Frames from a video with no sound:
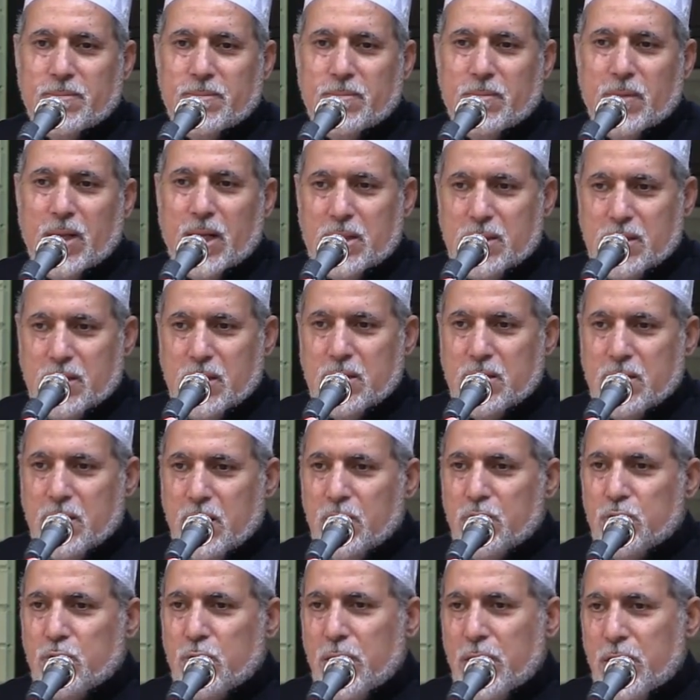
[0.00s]
That's a
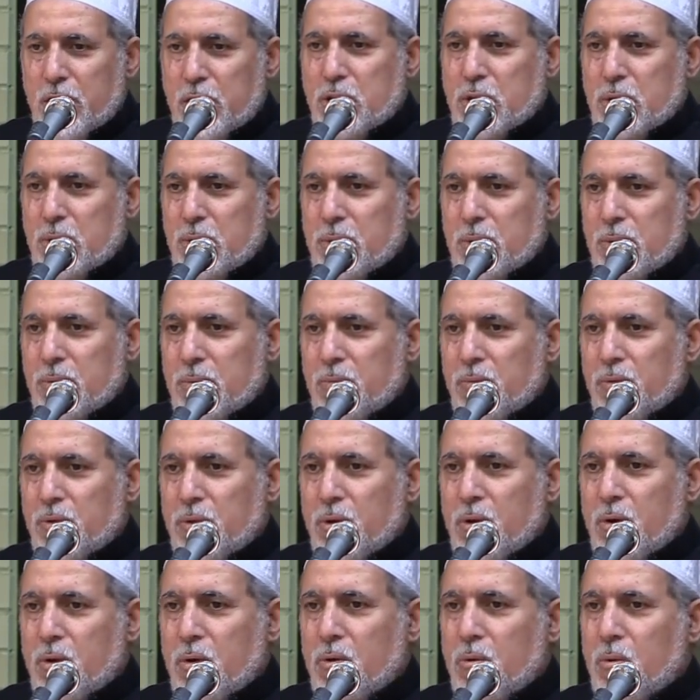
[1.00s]
central issue.
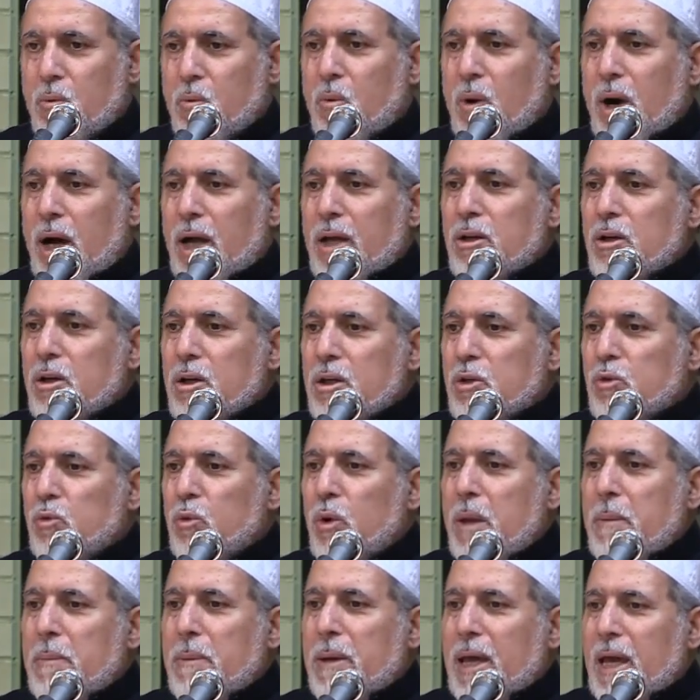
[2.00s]
Why don't
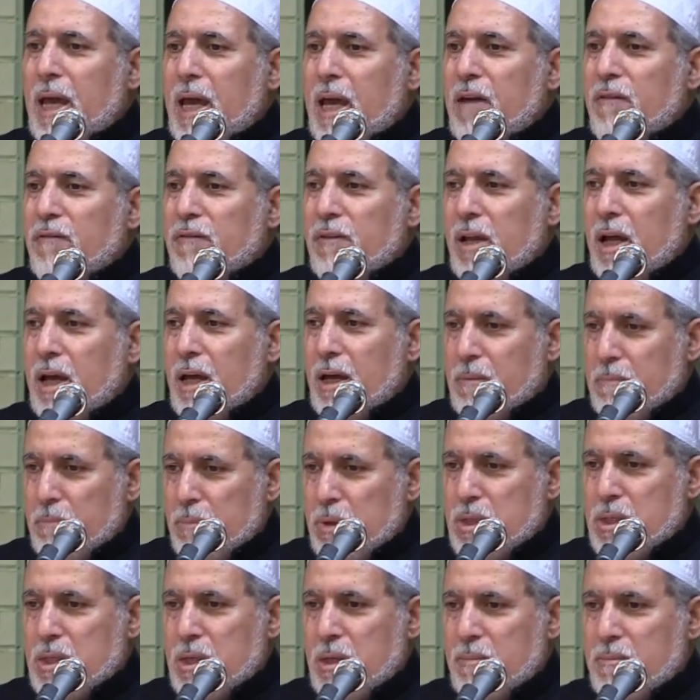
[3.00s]
we behave like
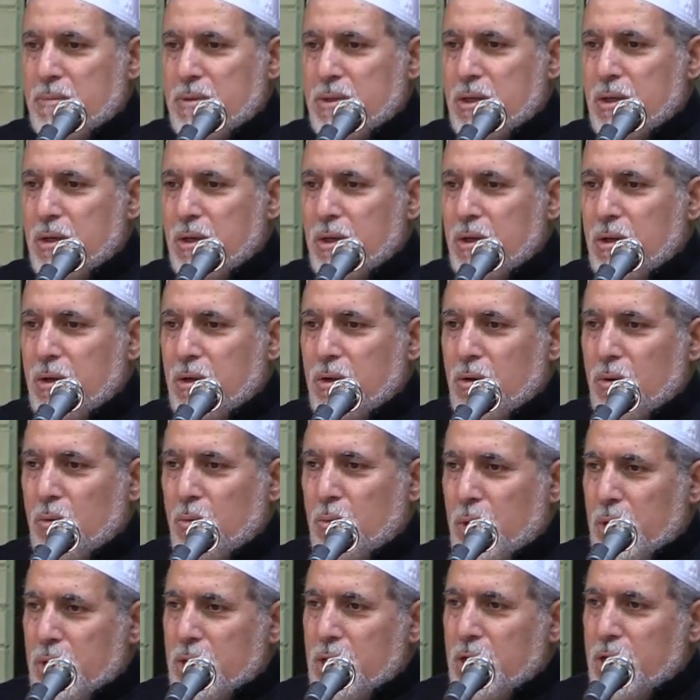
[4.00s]
Muslims?
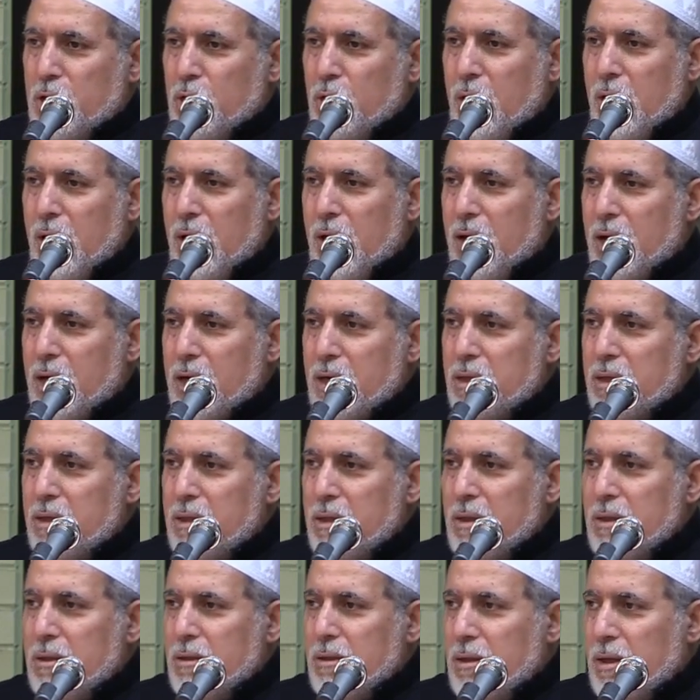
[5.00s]
Whether you
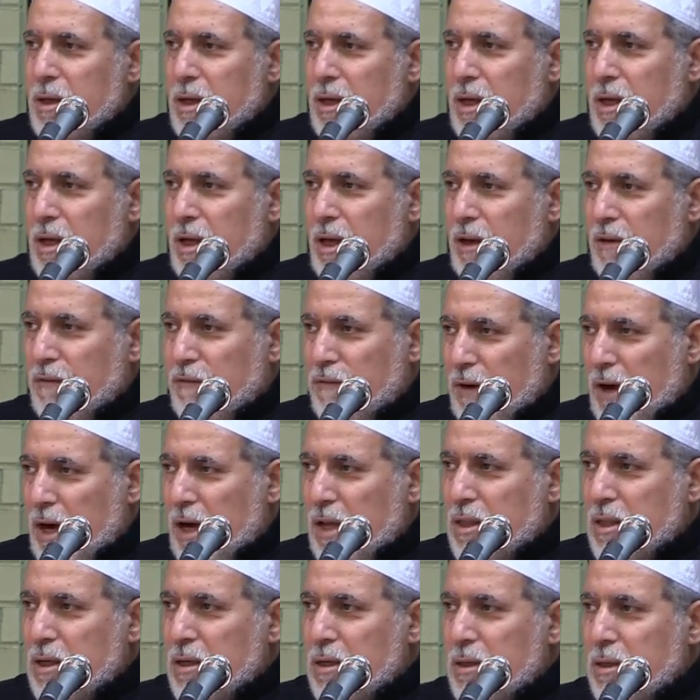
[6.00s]
are a
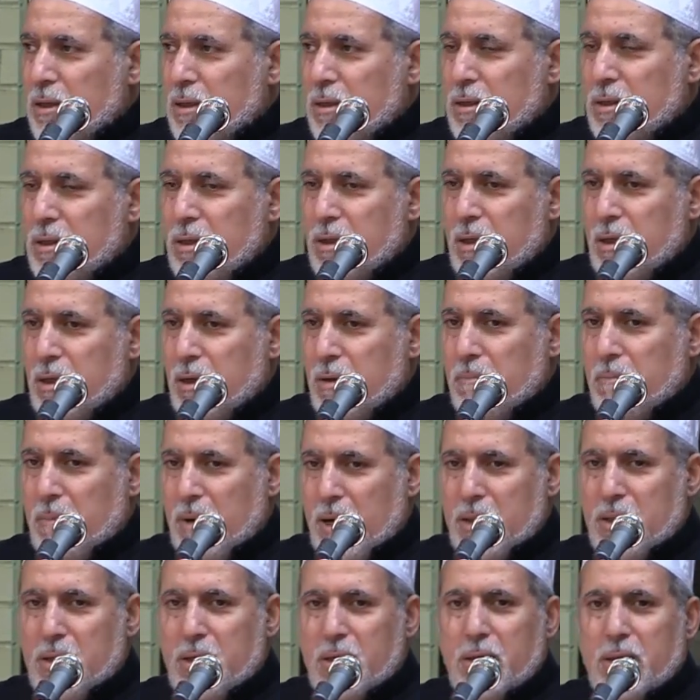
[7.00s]
father, a
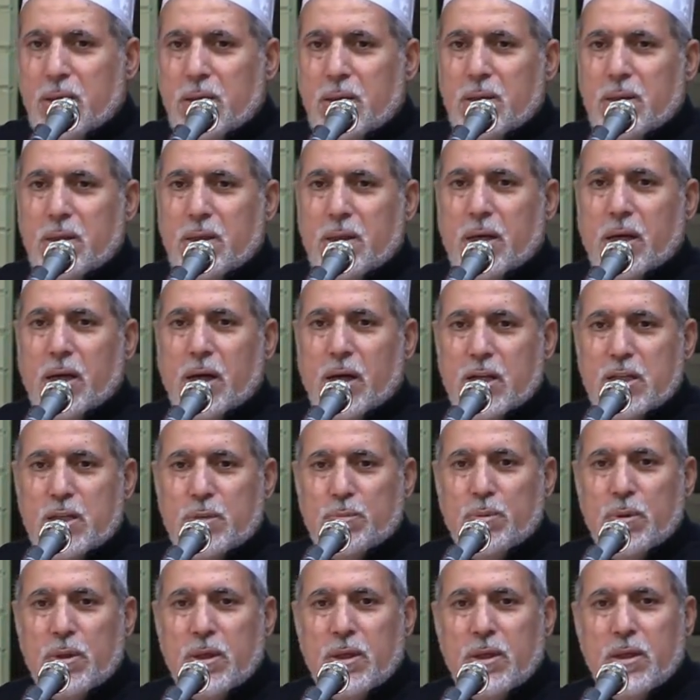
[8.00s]
mother, a
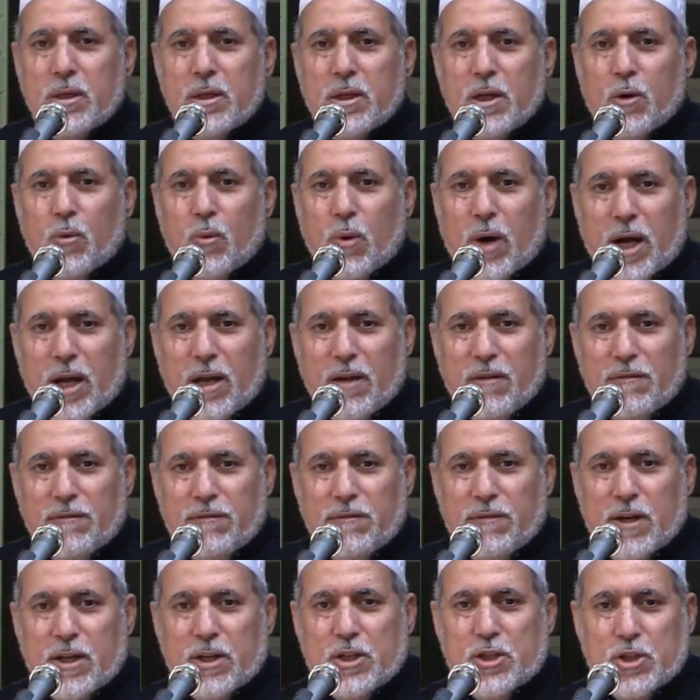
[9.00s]
husband, a
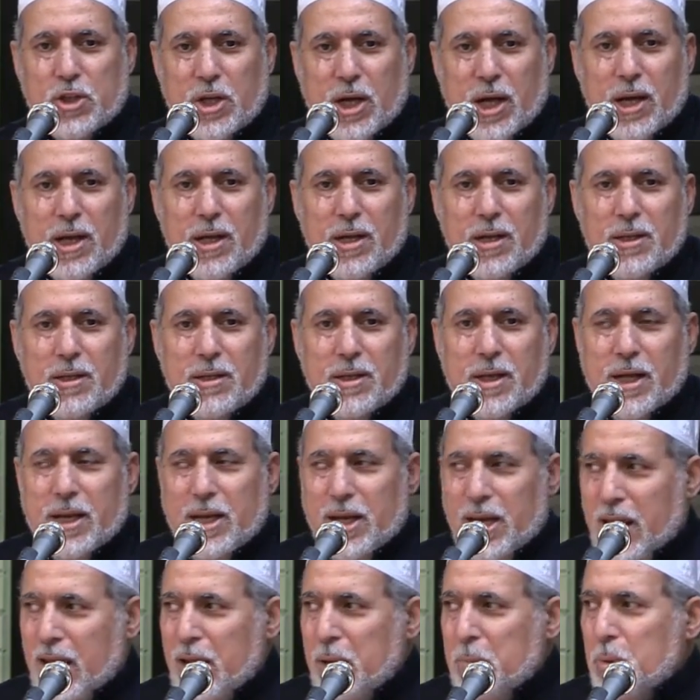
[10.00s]
wife, a child, a
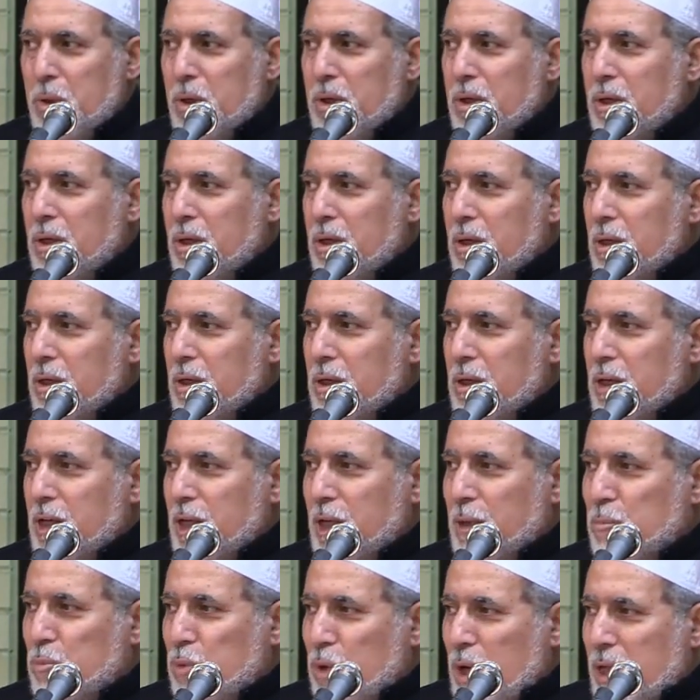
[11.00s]
neighbor,
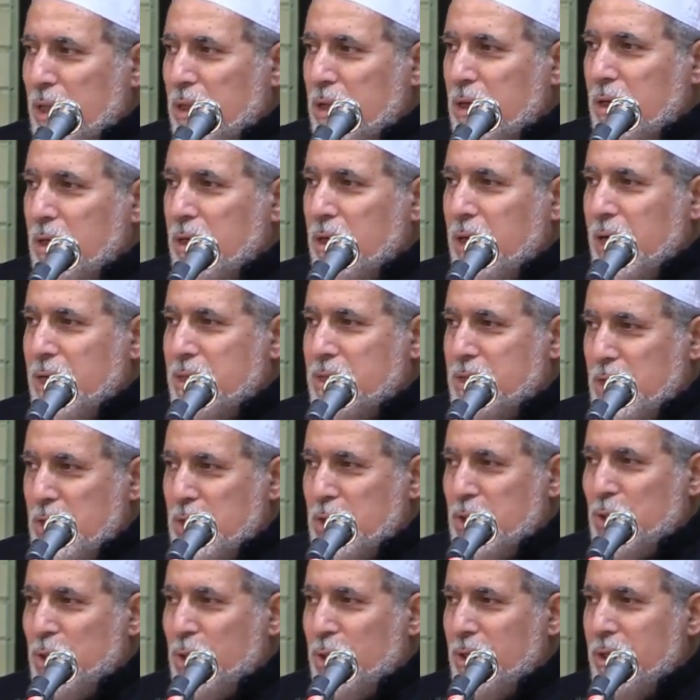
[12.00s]
a brother, a
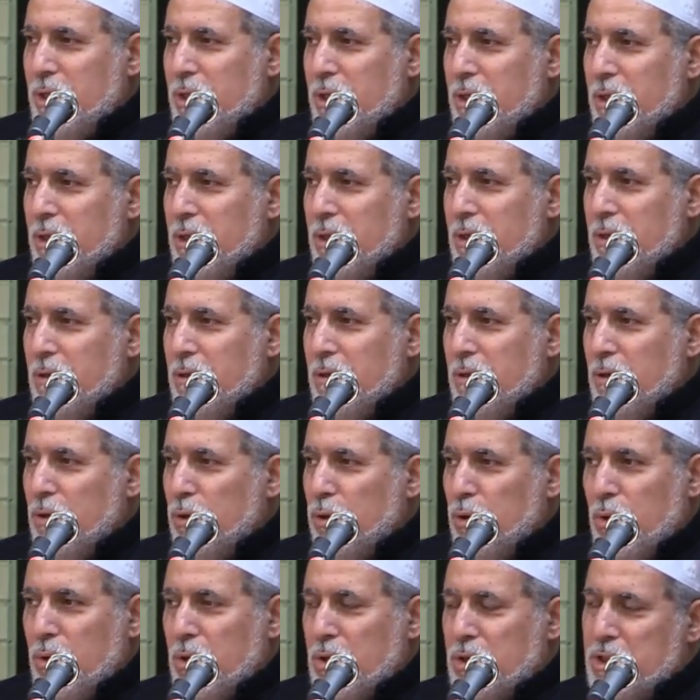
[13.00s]
sister,
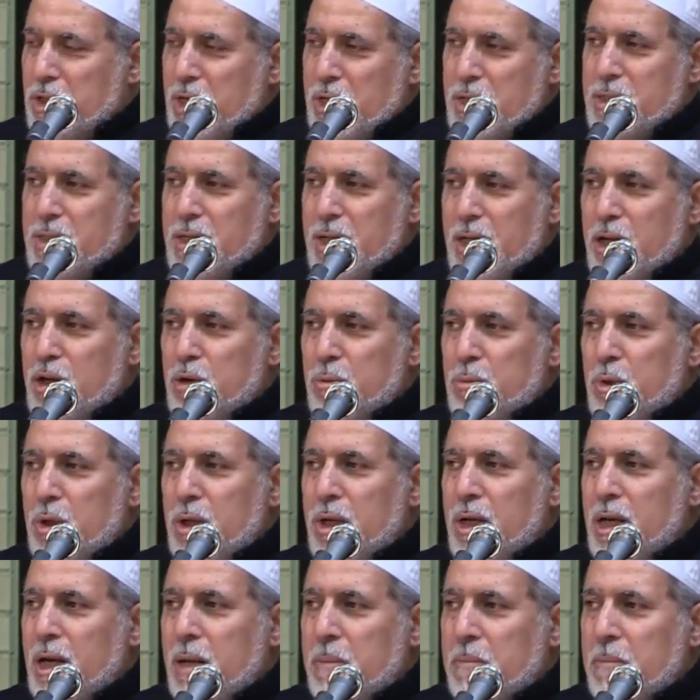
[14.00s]
or just a community